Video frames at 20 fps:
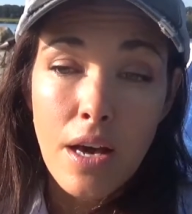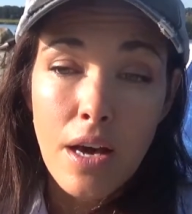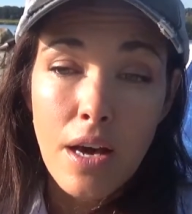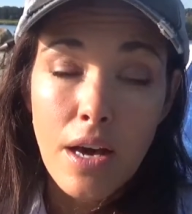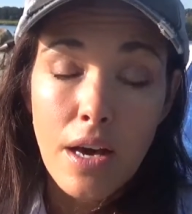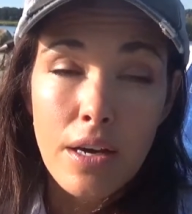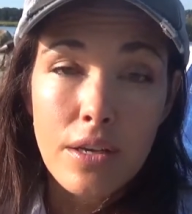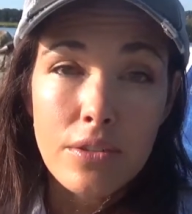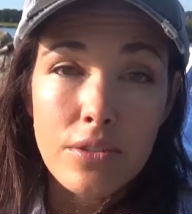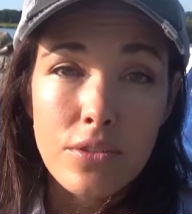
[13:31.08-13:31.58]

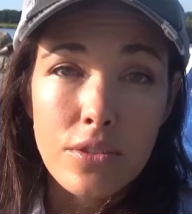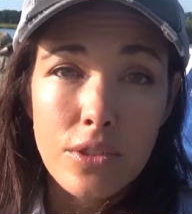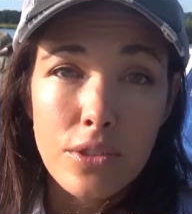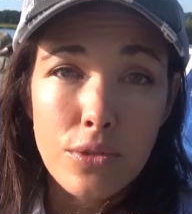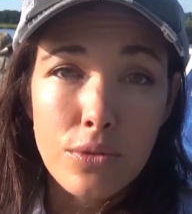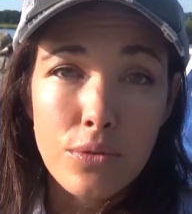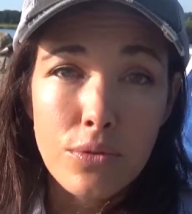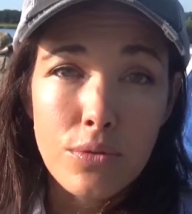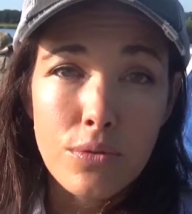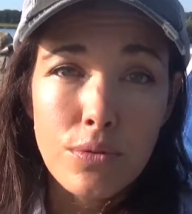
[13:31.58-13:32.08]
I'll see
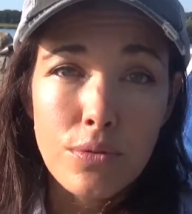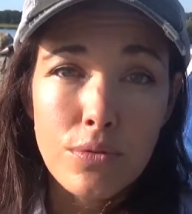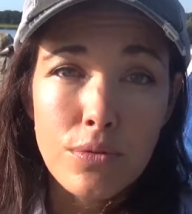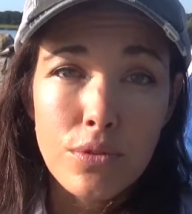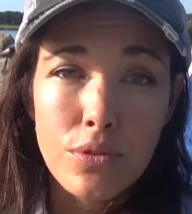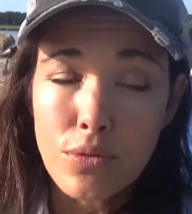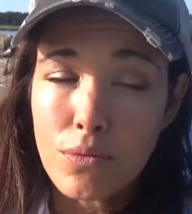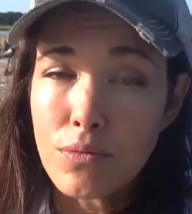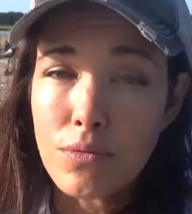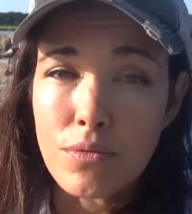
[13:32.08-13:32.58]
you
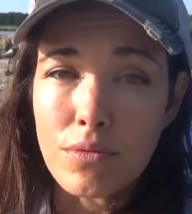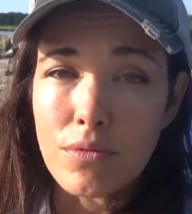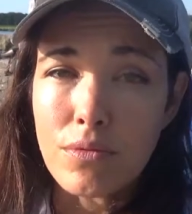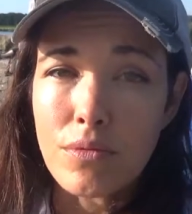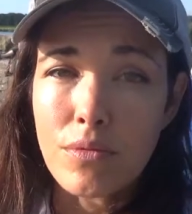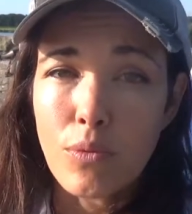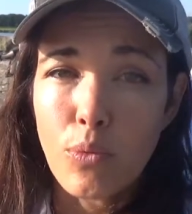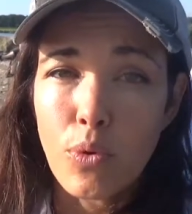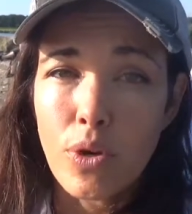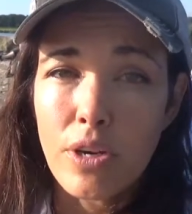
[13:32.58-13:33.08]
soon.
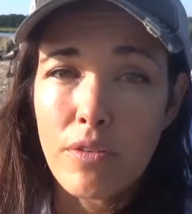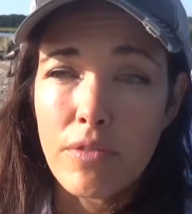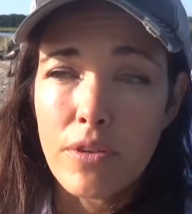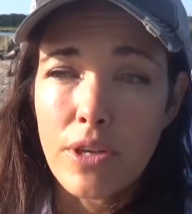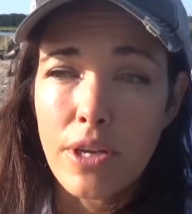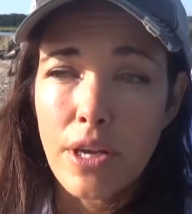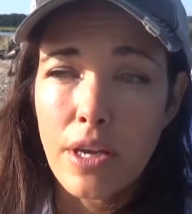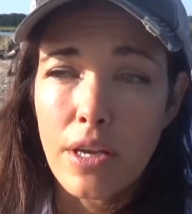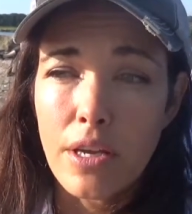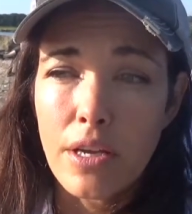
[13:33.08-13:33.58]
Whatever
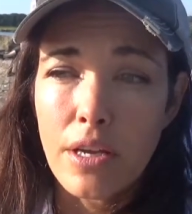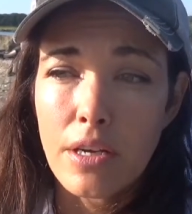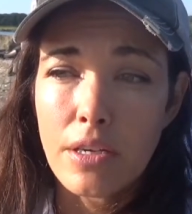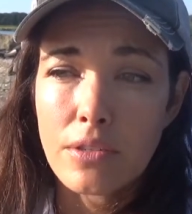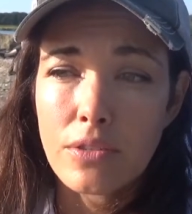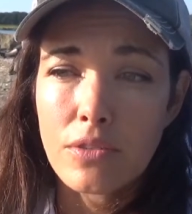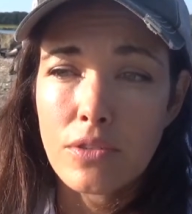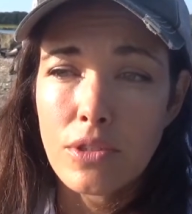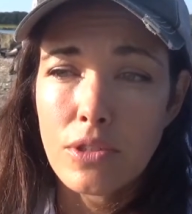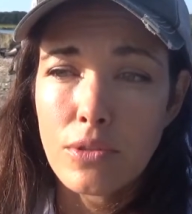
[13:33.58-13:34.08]
day I'll
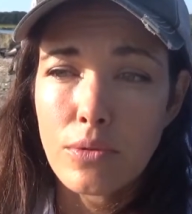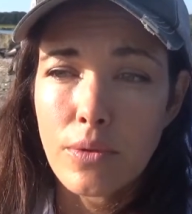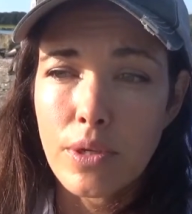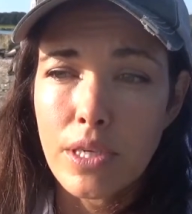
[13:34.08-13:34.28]
see you.